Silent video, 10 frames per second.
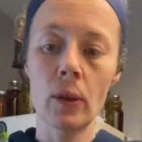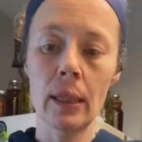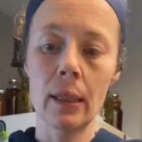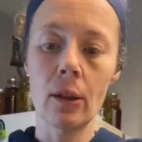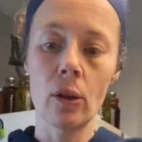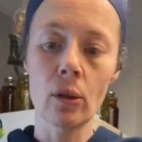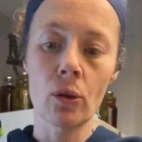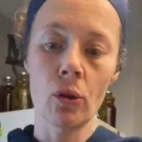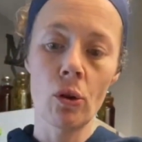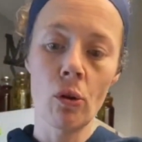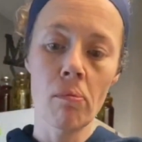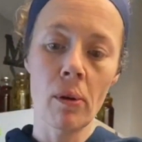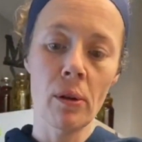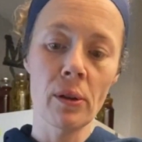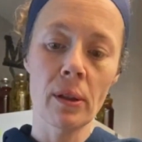So I did little granola oat
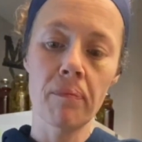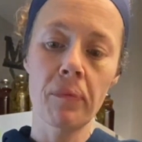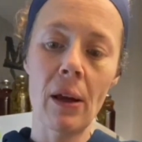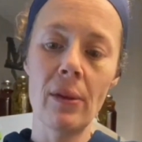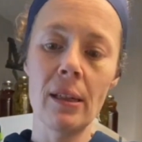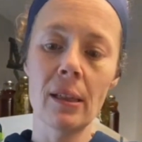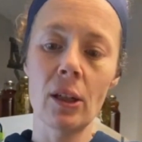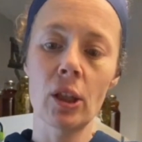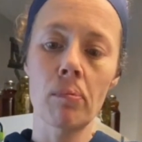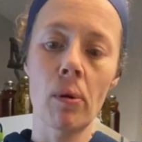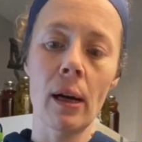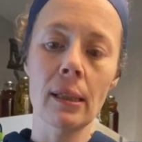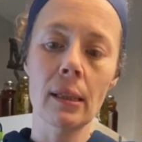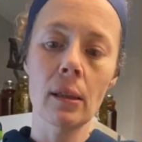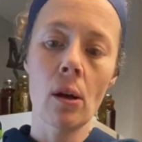balls. And these I just
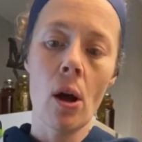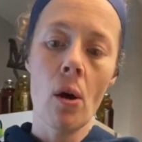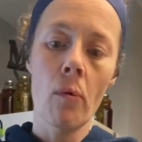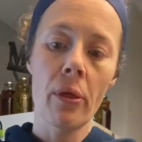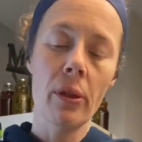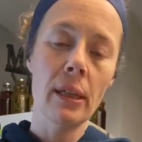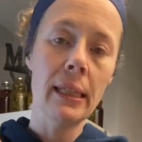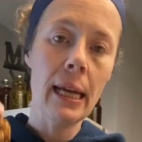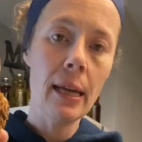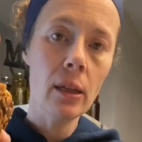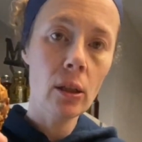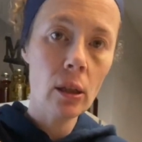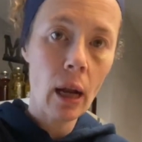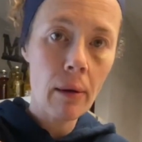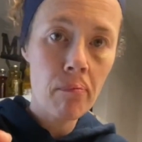pressed with the date.
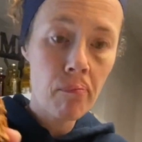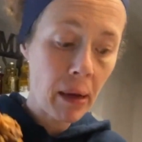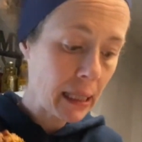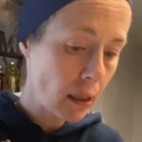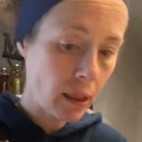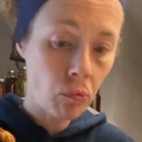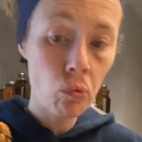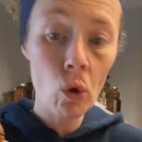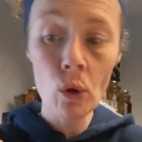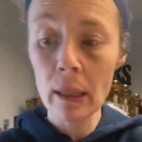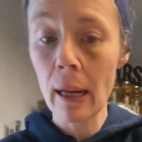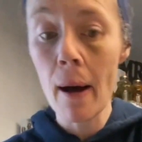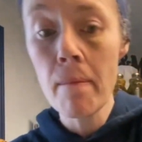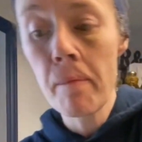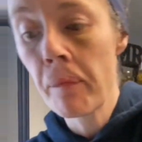I basically rolled it
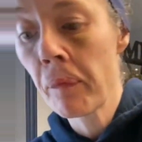up.